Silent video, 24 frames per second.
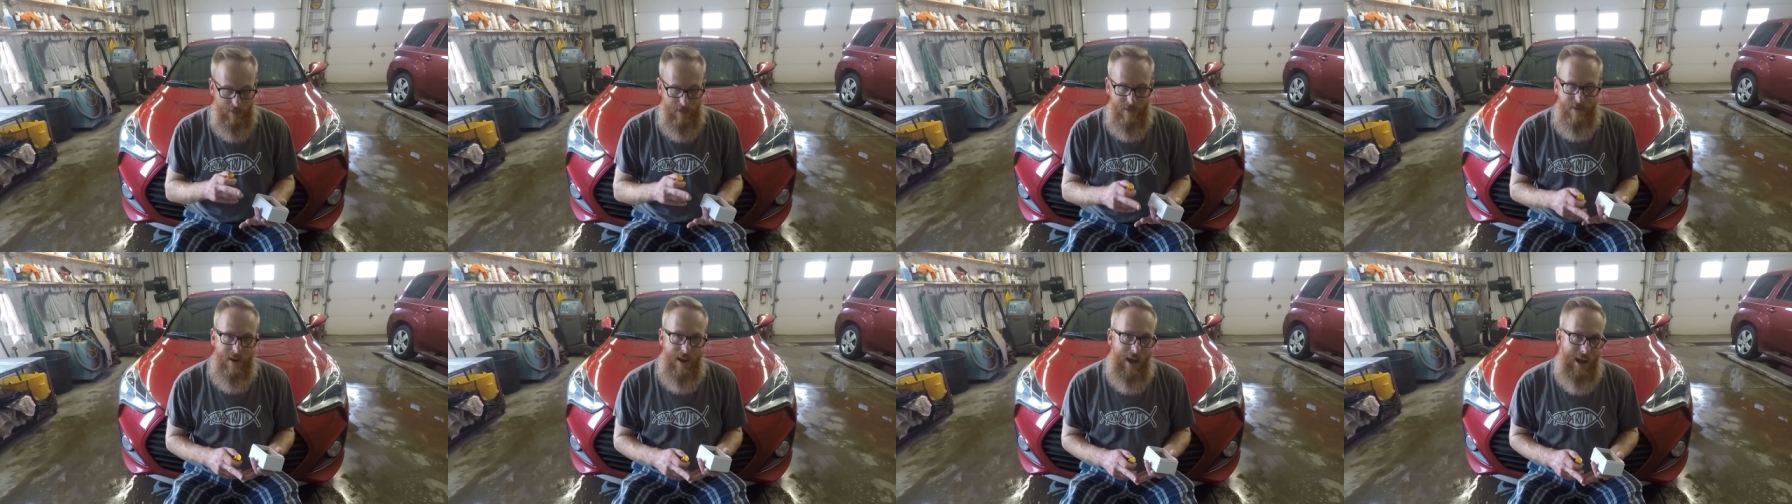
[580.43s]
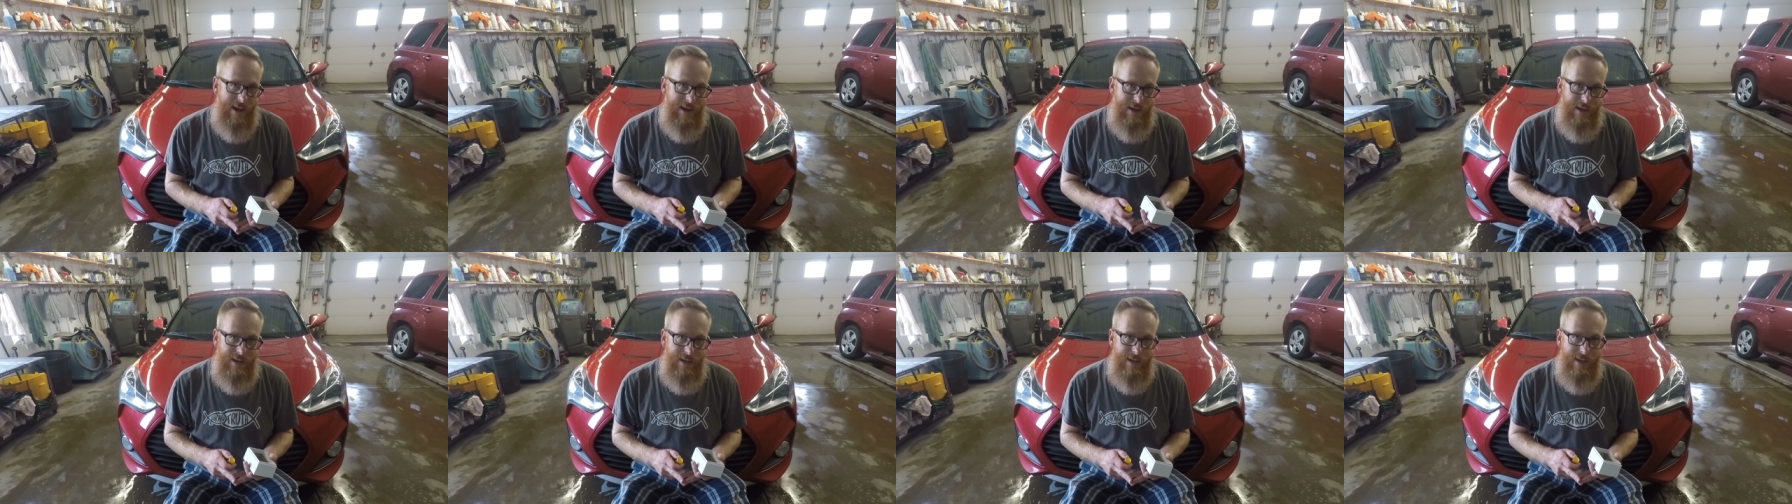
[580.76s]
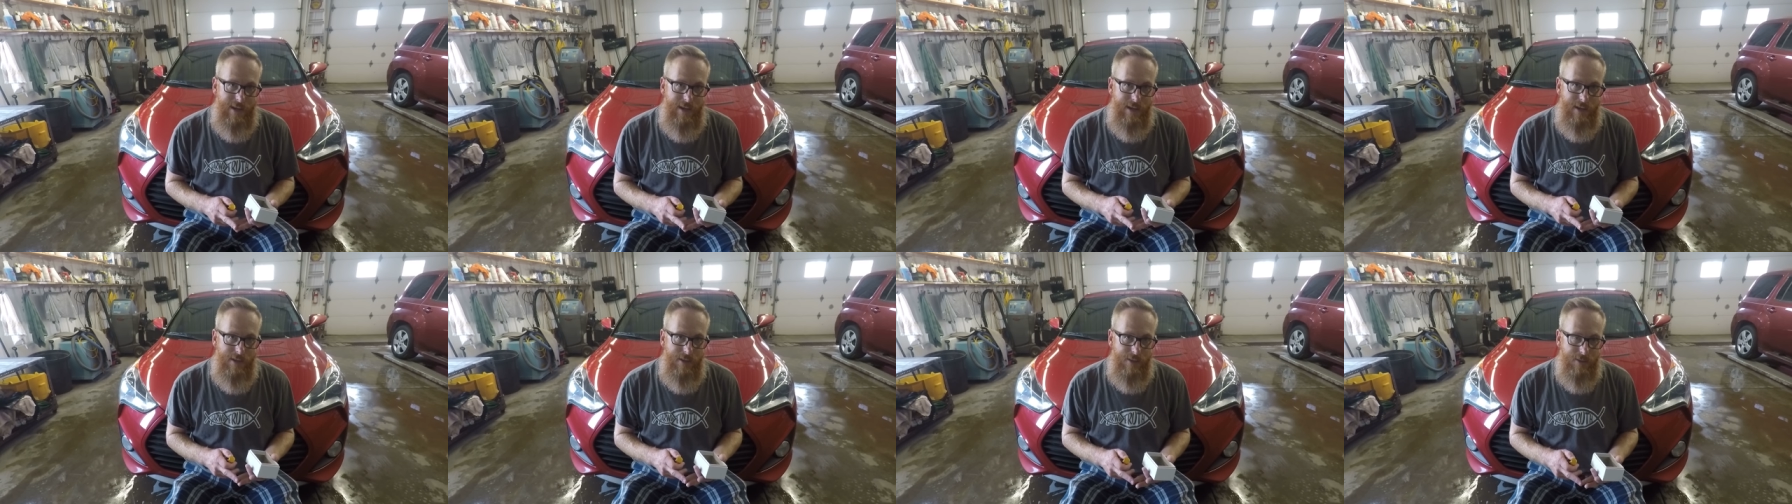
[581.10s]
90
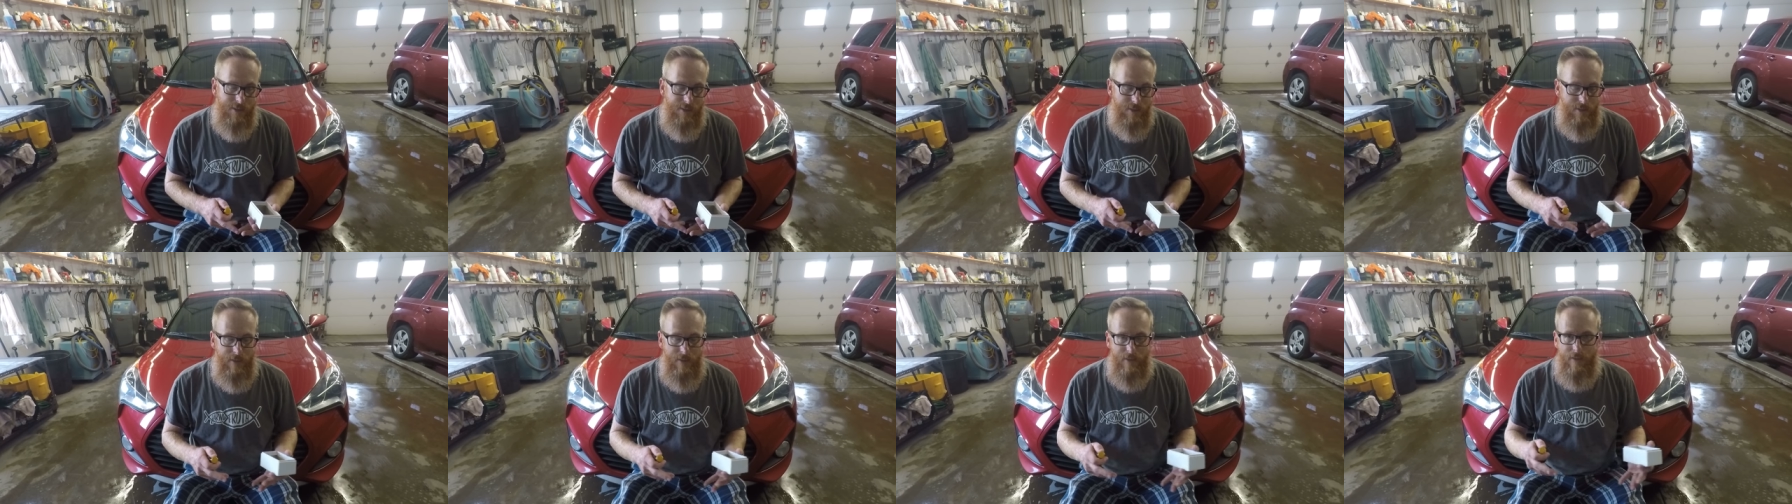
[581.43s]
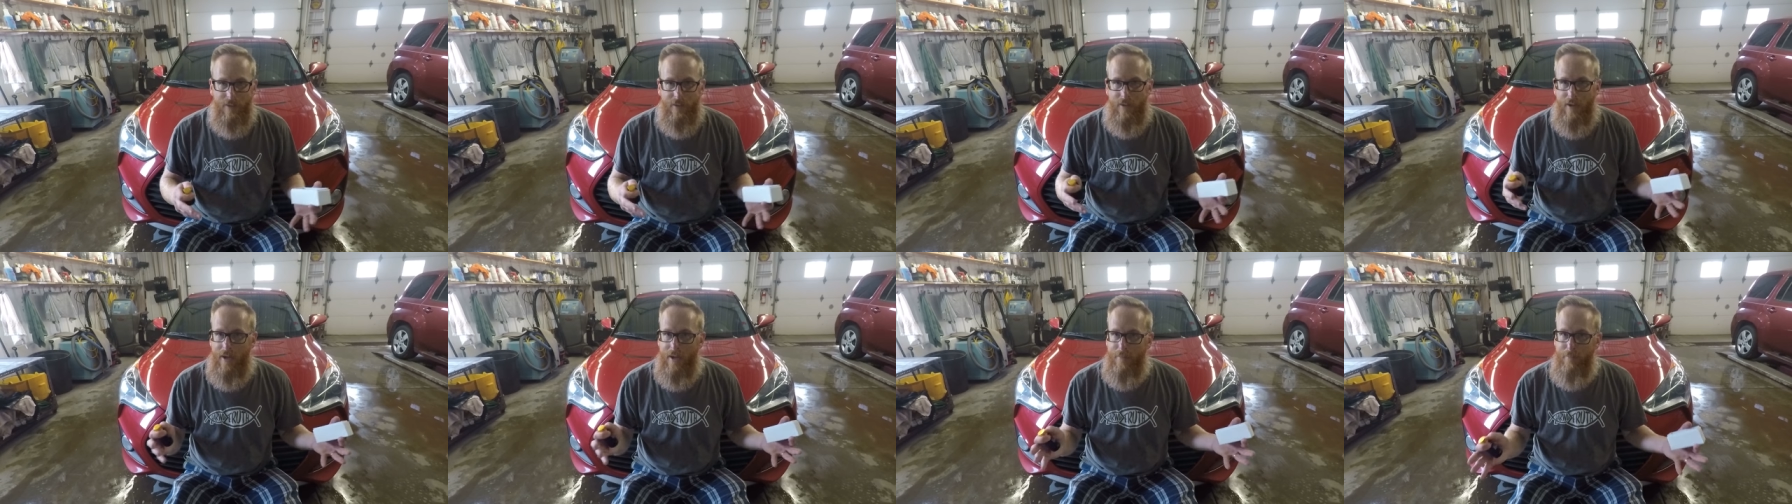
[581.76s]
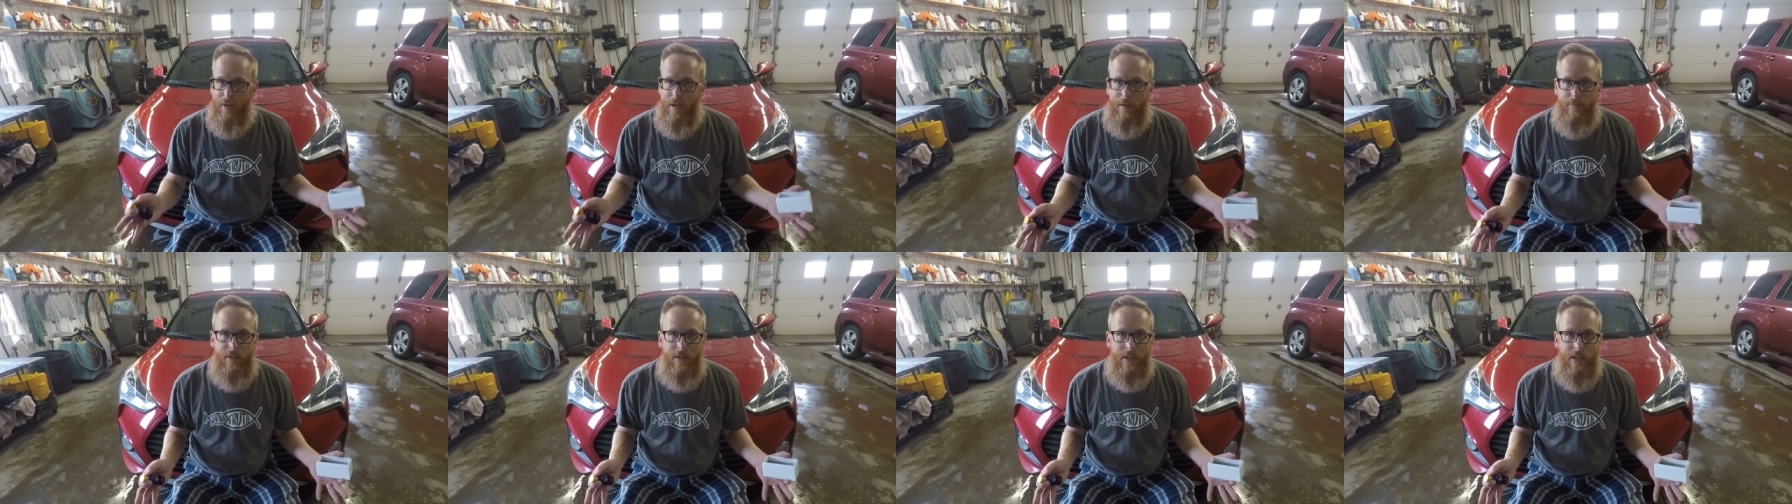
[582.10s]
days, and
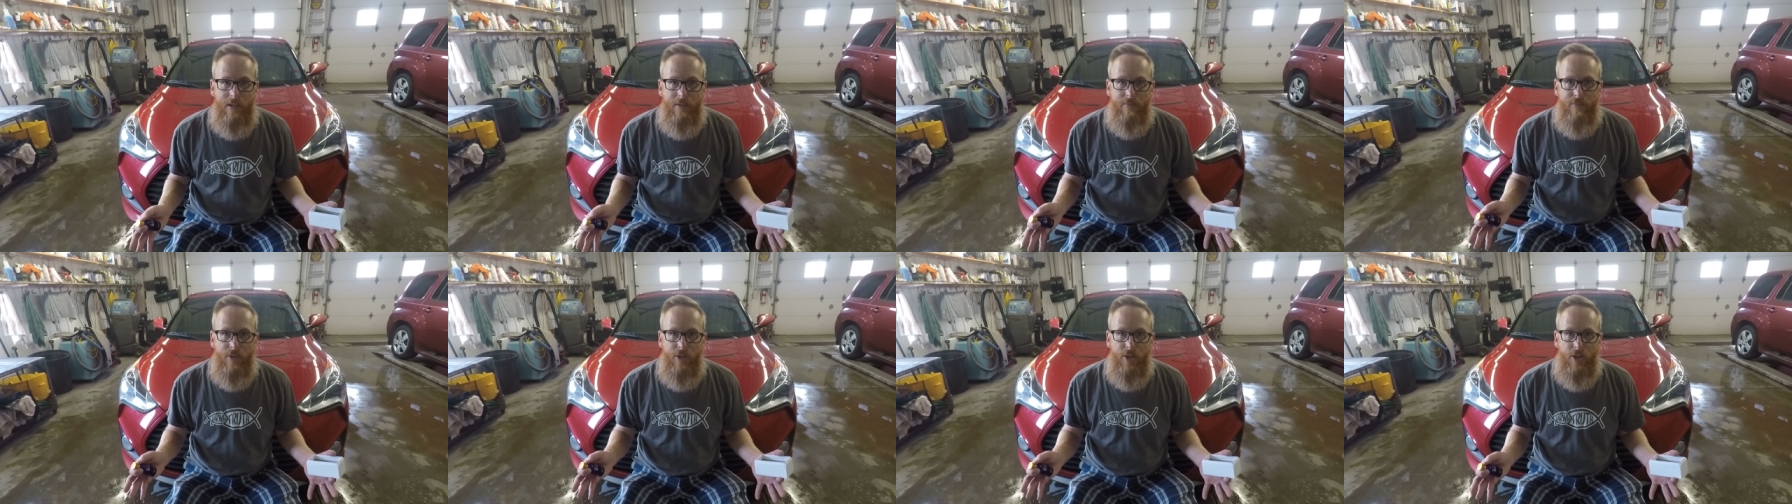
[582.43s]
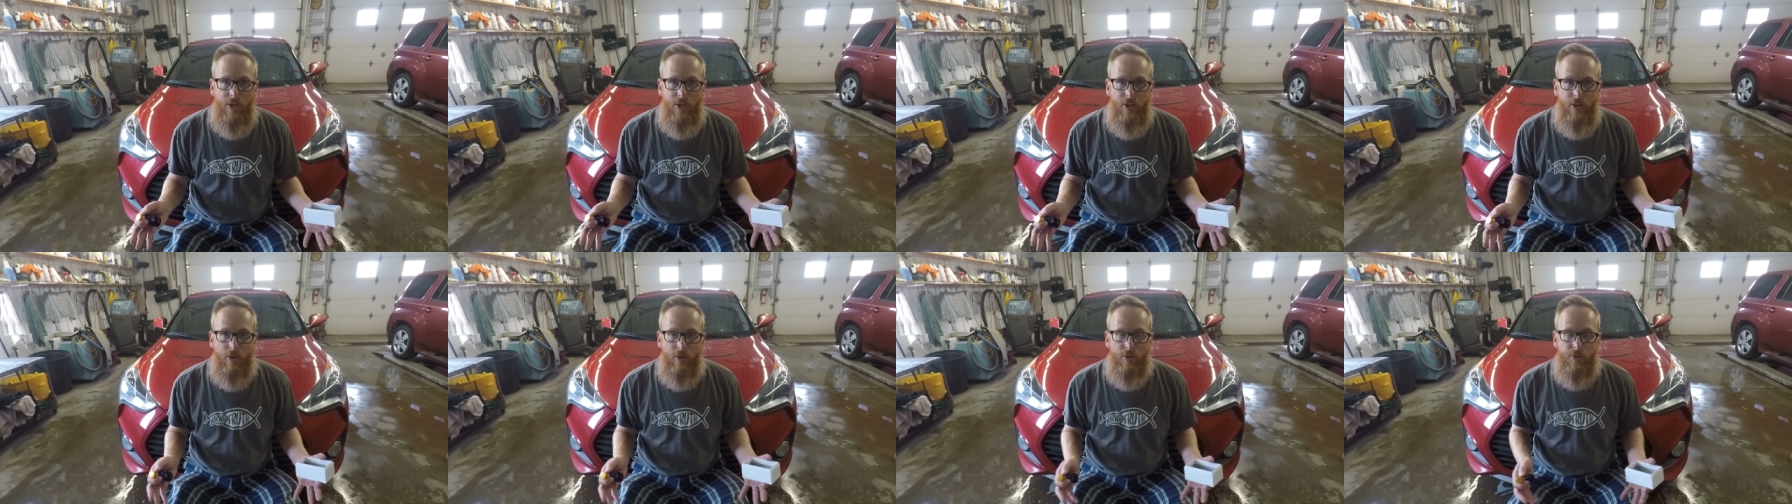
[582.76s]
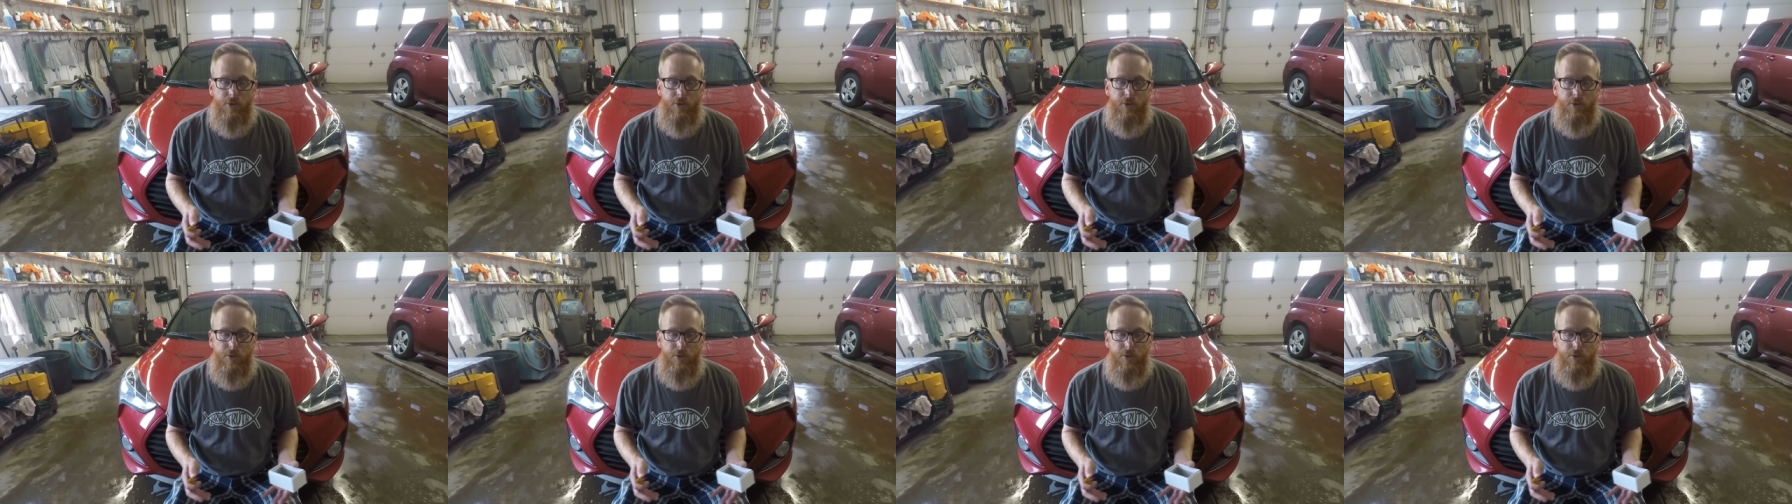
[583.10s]
maybe even a year.